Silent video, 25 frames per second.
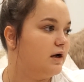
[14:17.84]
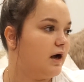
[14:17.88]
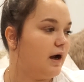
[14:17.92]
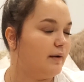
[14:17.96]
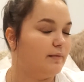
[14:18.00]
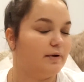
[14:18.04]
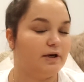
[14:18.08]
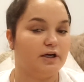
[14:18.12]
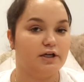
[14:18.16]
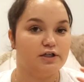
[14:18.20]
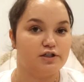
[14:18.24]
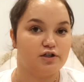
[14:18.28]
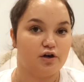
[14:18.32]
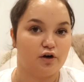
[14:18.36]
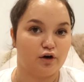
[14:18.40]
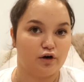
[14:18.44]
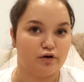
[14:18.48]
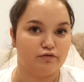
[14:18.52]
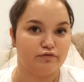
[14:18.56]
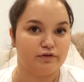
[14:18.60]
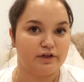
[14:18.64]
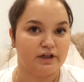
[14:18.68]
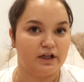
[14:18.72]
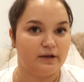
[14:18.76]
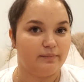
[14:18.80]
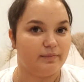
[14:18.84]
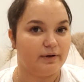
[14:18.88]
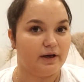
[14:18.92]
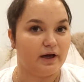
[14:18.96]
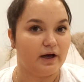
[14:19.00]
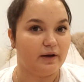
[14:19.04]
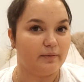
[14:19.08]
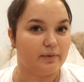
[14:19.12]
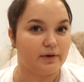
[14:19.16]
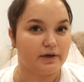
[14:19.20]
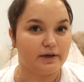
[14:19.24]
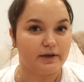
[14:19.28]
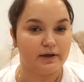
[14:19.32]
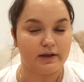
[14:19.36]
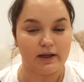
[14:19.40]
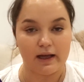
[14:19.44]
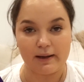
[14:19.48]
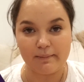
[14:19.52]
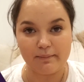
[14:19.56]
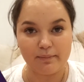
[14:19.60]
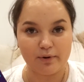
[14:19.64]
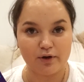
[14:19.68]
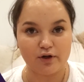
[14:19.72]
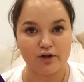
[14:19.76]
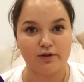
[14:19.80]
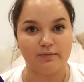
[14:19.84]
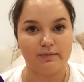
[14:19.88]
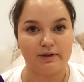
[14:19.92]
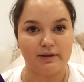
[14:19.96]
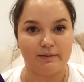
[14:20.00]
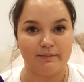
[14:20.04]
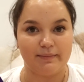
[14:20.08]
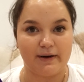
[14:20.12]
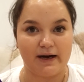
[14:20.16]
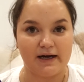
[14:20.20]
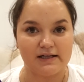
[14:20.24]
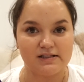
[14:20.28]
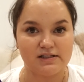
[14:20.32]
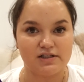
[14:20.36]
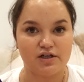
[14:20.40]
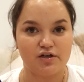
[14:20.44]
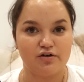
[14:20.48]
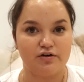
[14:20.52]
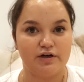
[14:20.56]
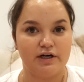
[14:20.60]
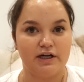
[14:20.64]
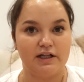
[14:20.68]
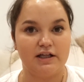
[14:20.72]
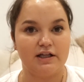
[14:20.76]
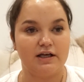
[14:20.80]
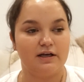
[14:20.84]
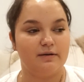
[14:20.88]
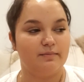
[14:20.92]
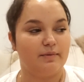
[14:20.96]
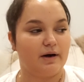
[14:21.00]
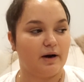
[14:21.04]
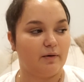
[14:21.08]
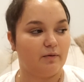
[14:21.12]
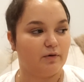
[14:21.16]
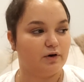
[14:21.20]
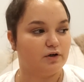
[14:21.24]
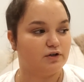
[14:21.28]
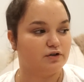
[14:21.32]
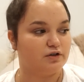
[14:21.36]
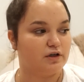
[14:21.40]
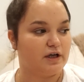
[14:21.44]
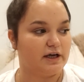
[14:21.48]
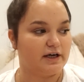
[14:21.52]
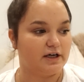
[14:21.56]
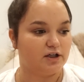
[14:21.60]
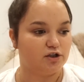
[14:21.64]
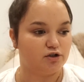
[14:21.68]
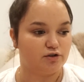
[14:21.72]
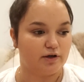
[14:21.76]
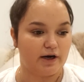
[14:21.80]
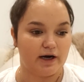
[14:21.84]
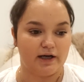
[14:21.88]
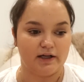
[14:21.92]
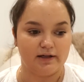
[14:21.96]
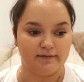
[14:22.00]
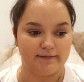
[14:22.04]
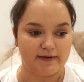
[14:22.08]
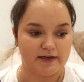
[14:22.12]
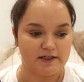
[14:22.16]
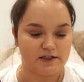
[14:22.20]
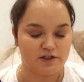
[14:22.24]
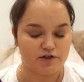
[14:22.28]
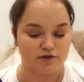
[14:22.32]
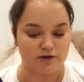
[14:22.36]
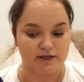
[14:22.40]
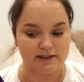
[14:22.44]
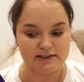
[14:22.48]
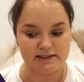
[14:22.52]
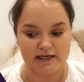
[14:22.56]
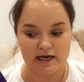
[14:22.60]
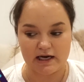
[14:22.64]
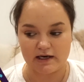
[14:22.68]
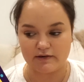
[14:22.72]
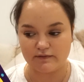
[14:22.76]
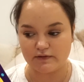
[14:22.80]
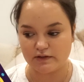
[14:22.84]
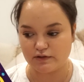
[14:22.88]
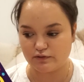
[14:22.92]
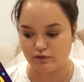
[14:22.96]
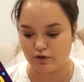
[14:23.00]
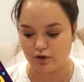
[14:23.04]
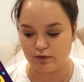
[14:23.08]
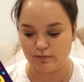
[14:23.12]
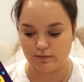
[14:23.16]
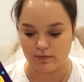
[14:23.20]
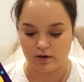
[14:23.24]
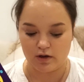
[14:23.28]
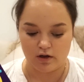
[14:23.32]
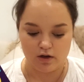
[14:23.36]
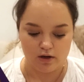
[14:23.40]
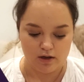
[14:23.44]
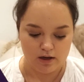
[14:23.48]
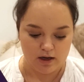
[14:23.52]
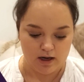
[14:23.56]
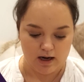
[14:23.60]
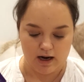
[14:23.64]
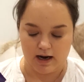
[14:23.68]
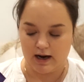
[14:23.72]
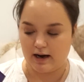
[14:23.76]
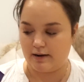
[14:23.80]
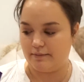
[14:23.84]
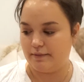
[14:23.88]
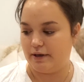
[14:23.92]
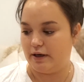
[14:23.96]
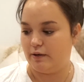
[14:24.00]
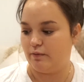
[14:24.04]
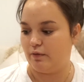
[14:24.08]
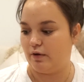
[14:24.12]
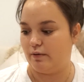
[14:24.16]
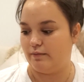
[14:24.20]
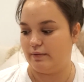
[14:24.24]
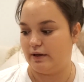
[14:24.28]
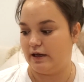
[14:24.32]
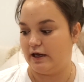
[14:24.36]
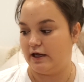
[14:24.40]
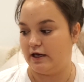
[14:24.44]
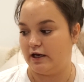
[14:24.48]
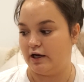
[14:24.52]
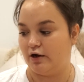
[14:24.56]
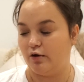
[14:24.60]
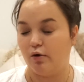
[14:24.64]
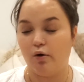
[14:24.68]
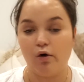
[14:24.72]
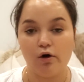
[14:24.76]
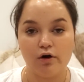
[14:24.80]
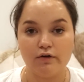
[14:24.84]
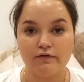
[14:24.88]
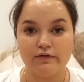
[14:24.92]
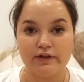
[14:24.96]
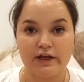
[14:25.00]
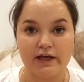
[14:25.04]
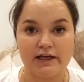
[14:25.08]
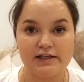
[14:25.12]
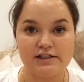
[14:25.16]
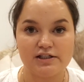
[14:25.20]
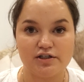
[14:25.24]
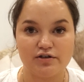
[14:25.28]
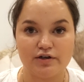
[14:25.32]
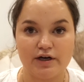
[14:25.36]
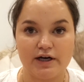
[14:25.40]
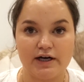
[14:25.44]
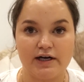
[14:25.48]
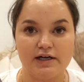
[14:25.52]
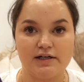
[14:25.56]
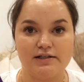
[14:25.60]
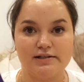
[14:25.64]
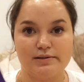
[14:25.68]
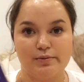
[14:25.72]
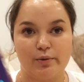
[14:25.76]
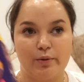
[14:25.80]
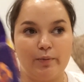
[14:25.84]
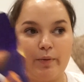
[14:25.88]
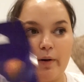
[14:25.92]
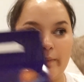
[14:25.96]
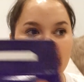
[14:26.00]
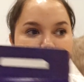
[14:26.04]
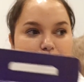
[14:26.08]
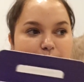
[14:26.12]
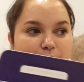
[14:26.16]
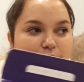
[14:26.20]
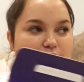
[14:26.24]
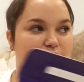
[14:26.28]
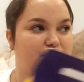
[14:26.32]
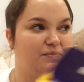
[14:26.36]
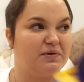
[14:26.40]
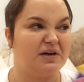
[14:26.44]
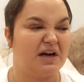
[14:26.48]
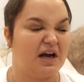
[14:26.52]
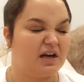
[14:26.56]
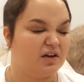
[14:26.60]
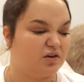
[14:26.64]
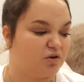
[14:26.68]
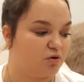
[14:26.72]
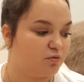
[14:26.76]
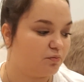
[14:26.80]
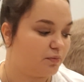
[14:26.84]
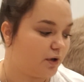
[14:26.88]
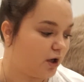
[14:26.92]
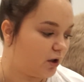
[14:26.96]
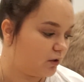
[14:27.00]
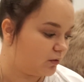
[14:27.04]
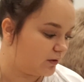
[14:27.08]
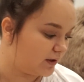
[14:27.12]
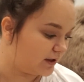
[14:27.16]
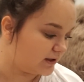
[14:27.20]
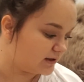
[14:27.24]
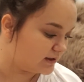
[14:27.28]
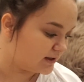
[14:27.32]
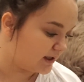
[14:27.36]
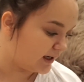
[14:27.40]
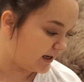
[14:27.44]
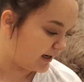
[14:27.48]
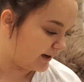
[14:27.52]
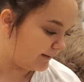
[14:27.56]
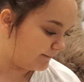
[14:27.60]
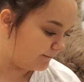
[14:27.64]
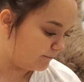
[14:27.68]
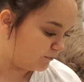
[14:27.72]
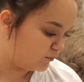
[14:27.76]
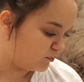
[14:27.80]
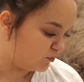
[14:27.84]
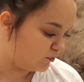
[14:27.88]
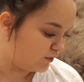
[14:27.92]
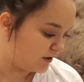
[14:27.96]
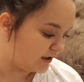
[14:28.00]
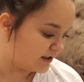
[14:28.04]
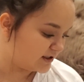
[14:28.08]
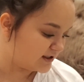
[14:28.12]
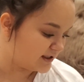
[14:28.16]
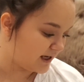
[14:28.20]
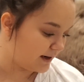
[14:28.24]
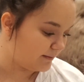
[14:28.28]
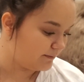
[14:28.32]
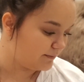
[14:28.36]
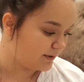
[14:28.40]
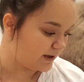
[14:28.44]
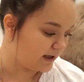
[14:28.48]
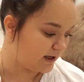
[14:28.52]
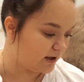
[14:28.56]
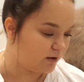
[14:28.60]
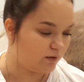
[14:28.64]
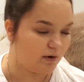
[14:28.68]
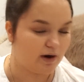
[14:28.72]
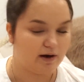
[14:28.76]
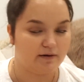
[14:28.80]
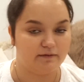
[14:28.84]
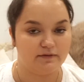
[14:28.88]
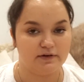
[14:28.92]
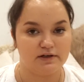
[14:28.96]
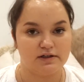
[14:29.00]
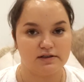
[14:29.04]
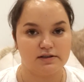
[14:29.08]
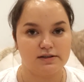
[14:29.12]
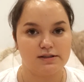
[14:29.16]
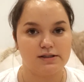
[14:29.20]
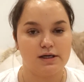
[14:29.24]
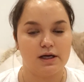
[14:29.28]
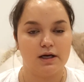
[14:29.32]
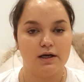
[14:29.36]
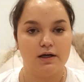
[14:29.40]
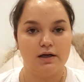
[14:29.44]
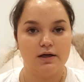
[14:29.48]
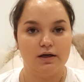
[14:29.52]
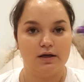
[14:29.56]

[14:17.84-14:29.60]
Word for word: I mean he's not going to really be able to like put them in the basket or anything but I want to do like a trail of Easter eggs out of his room um, he won't be eating all of the Easter eggs we'll probably put them in our little bowl and um, when he's done but he'll have his